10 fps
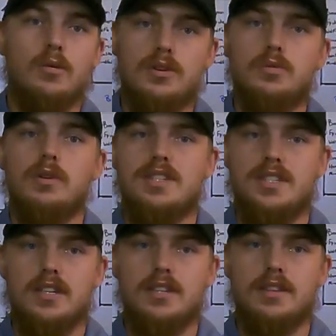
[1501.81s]
which we
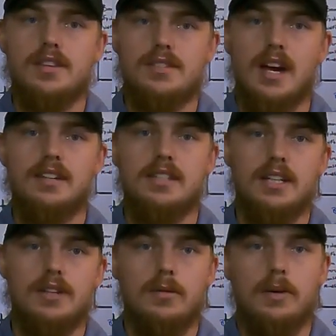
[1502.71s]
see this
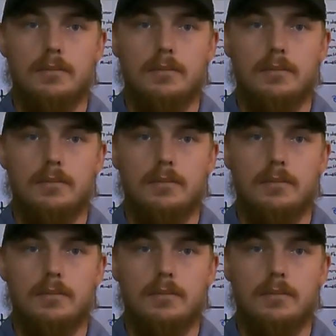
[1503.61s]
idea